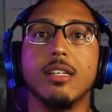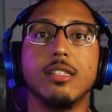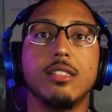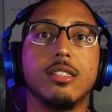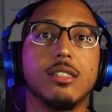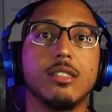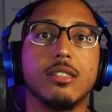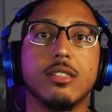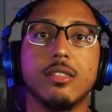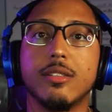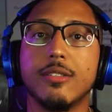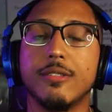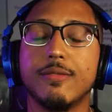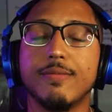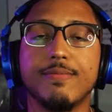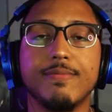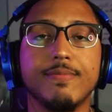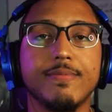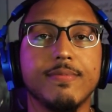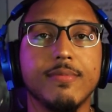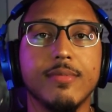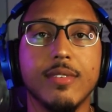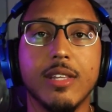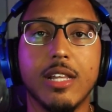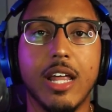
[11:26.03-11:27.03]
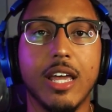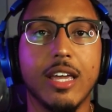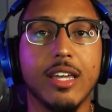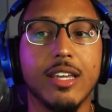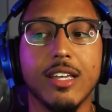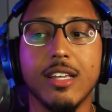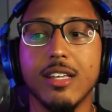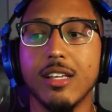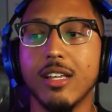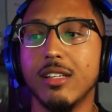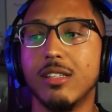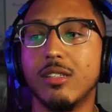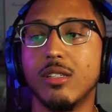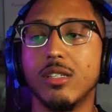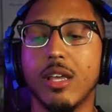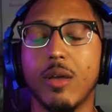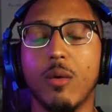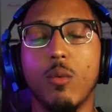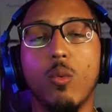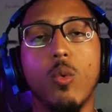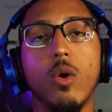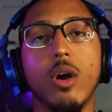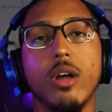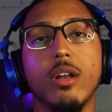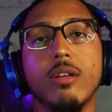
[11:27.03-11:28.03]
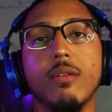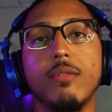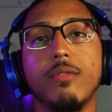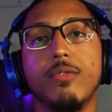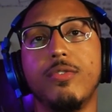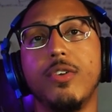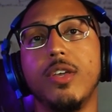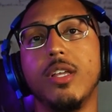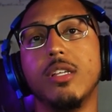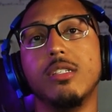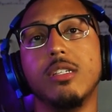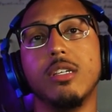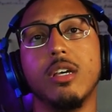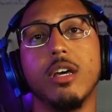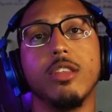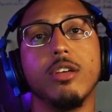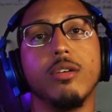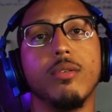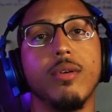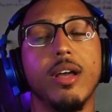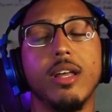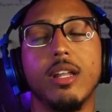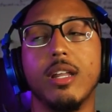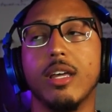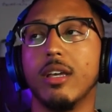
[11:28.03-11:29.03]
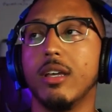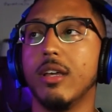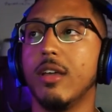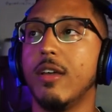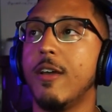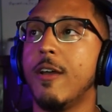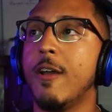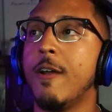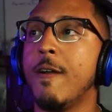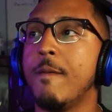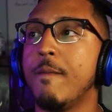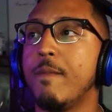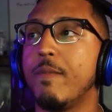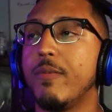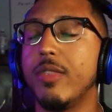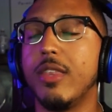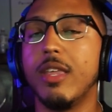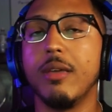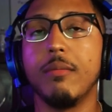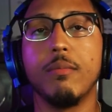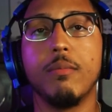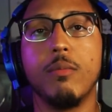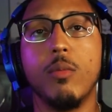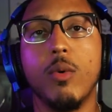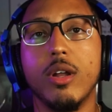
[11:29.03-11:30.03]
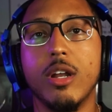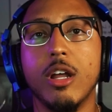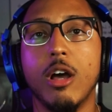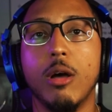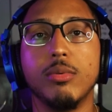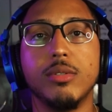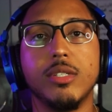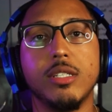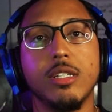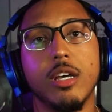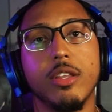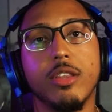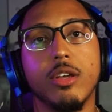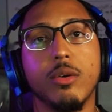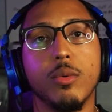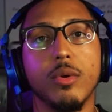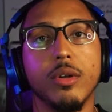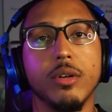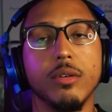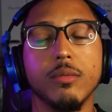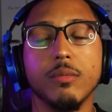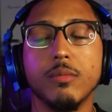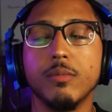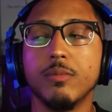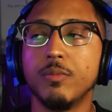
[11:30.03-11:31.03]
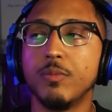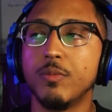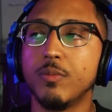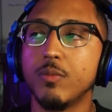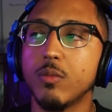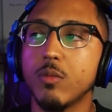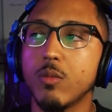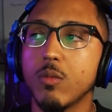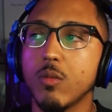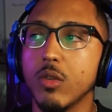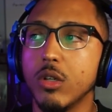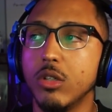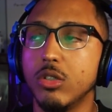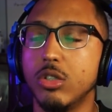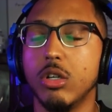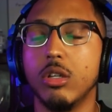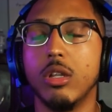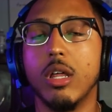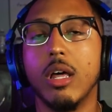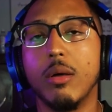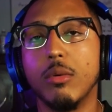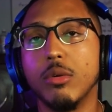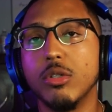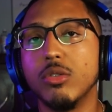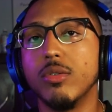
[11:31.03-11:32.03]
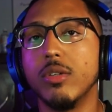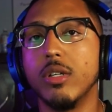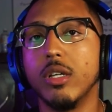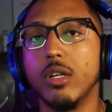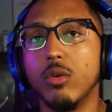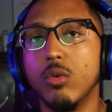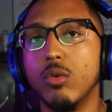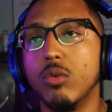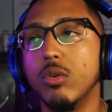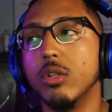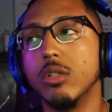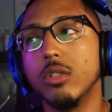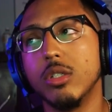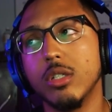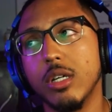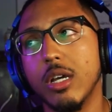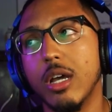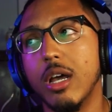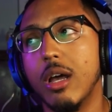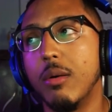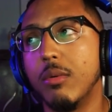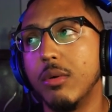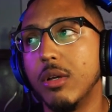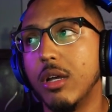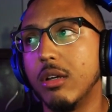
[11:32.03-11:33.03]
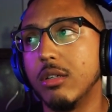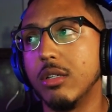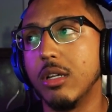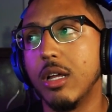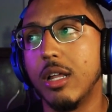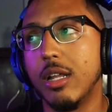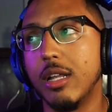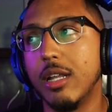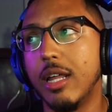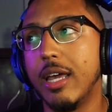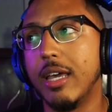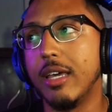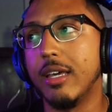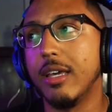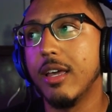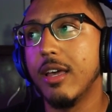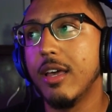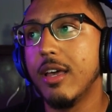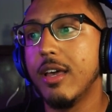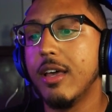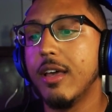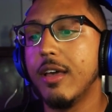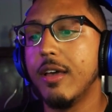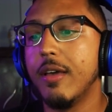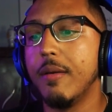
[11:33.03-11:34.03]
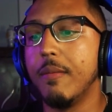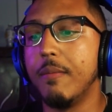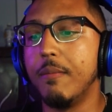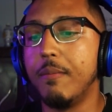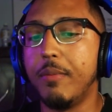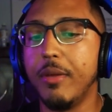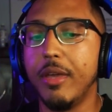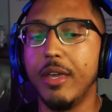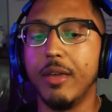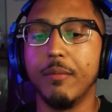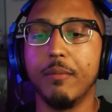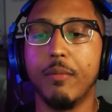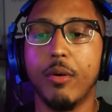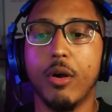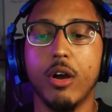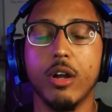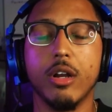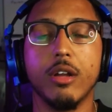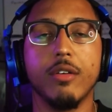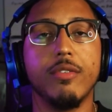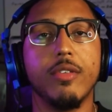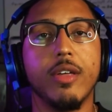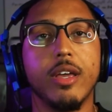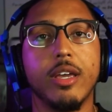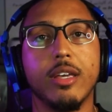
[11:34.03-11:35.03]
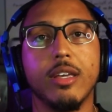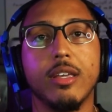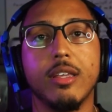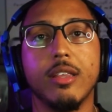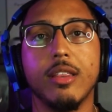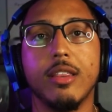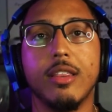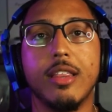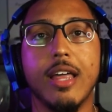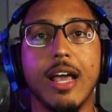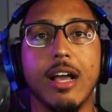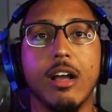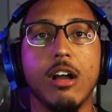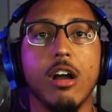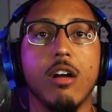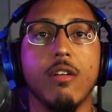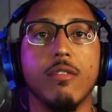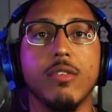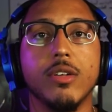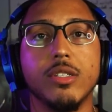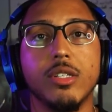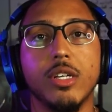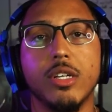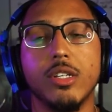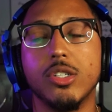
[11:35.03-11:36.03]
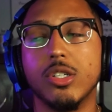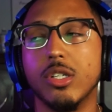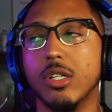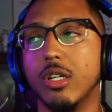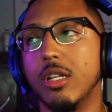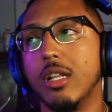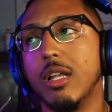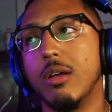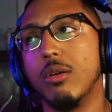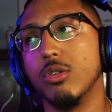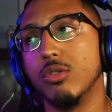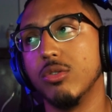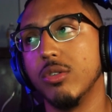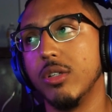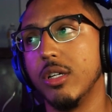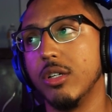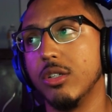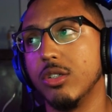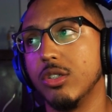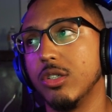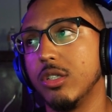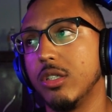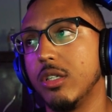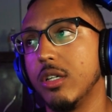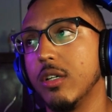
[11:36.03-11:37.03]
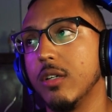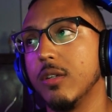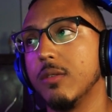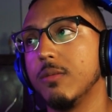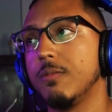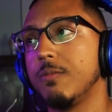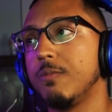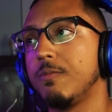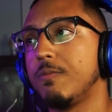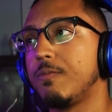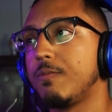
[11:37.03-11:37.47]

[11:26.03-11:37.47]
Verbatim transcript: it's like it's like one feeds the other, right? Like one helps the other one. So that was really cool to see. I, I, I like being part of like that conversation, and that was really interesting.